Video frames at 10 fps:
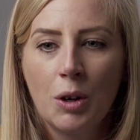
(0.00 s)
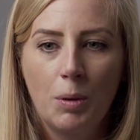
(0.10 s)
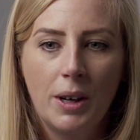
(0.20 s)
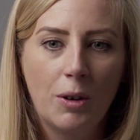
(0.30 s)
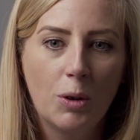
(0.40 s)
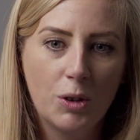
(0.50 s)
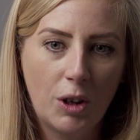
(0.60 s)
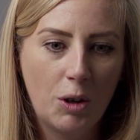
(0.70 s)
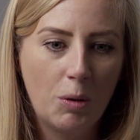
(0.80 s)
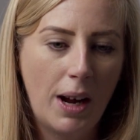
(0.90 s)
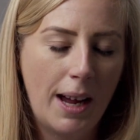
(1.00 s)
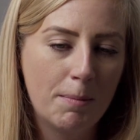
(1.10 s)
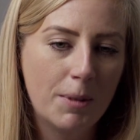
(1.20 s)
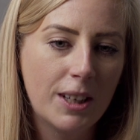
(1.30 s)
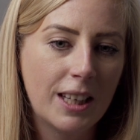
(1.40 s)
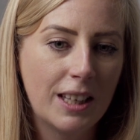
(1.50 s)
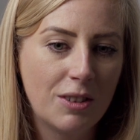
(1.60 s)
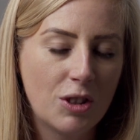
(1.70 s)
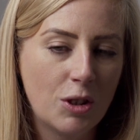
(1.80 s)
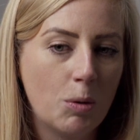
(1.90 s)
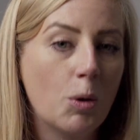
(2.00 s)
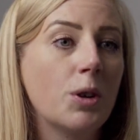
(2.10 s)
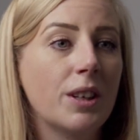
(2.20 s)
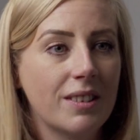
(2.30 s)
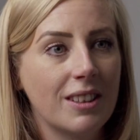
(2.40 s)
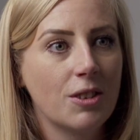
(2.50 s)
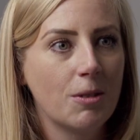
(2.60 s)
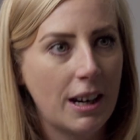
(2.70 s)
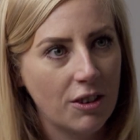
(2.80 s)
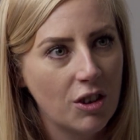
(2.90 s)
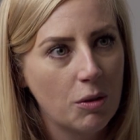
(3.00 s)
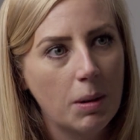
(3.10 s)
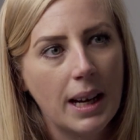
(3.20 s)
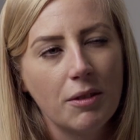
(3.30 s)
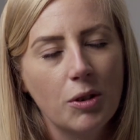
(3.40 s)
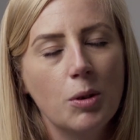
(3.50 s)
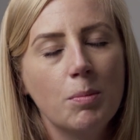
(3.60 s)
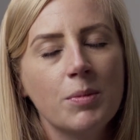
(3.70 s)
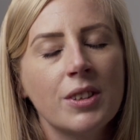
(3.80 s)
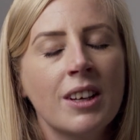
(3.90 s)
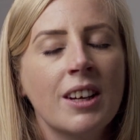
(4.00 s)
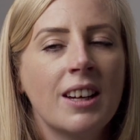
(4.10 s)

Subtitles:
We're also looking into audience interaction platforms,